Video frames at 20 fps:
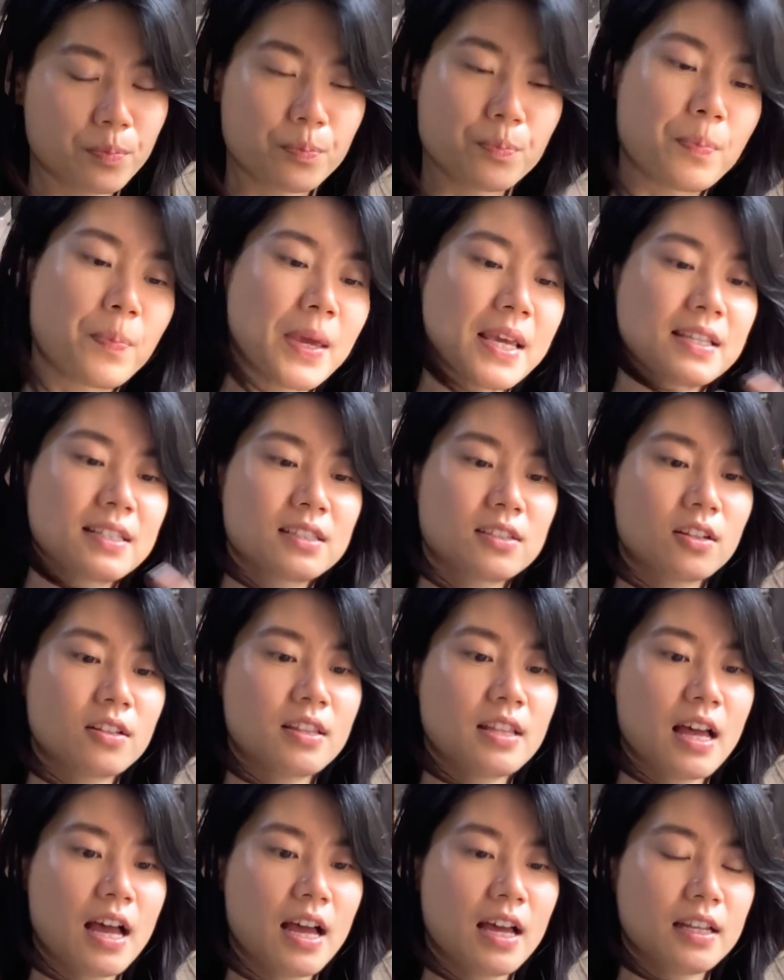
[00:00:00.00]
based
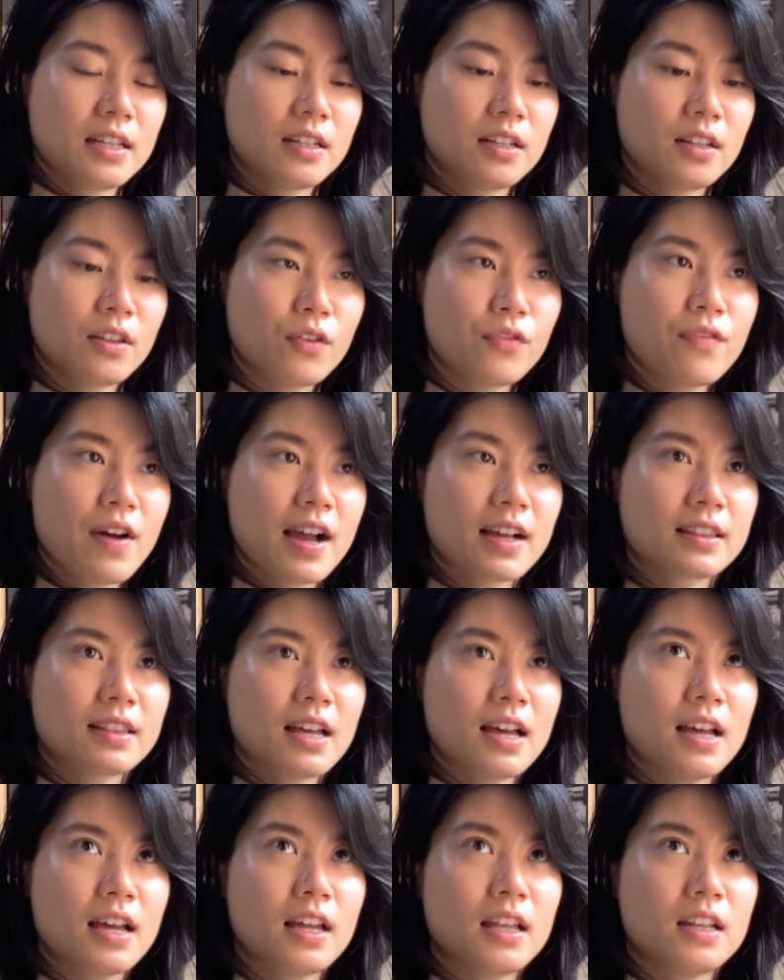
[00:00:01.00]
on that, the fact
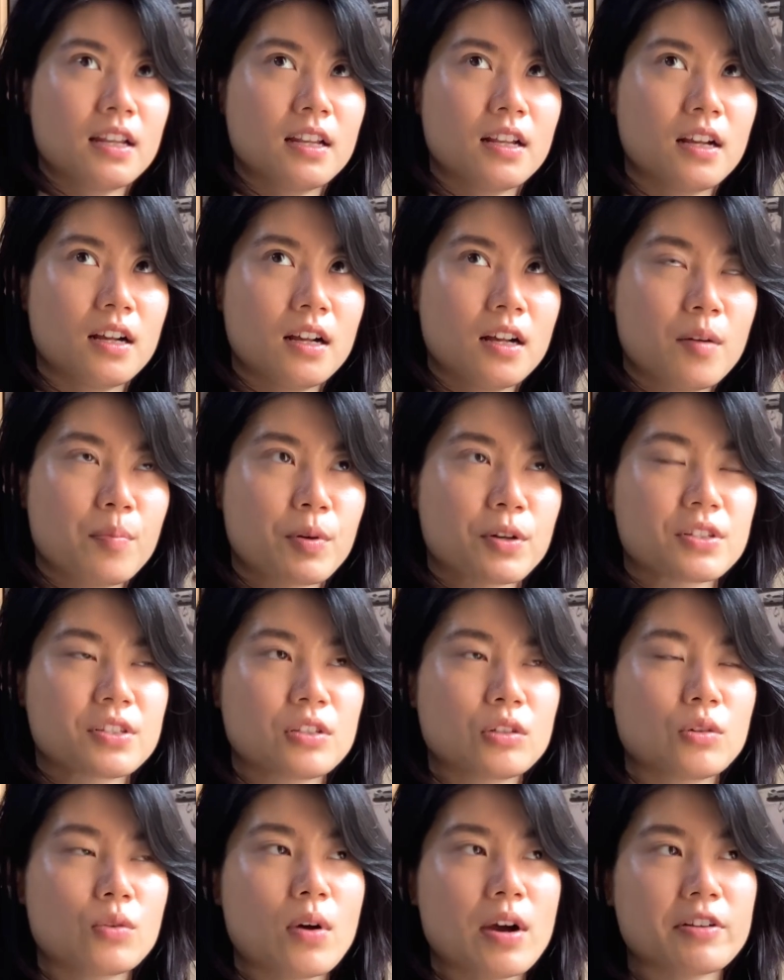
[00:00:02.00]
that a
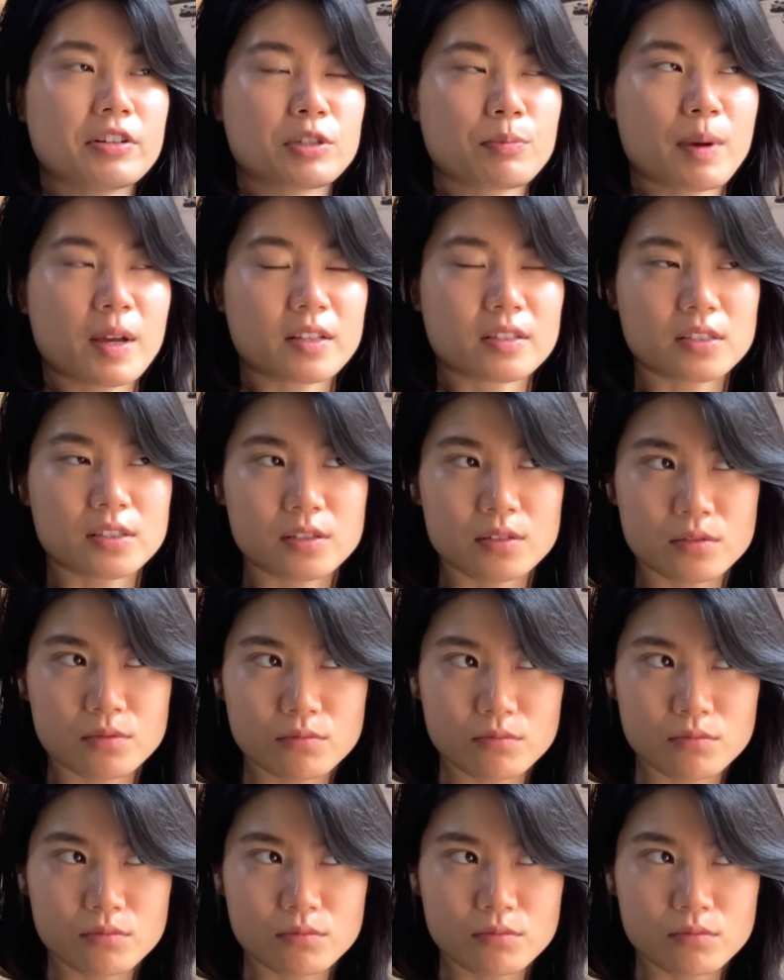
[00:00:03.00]
person who I respect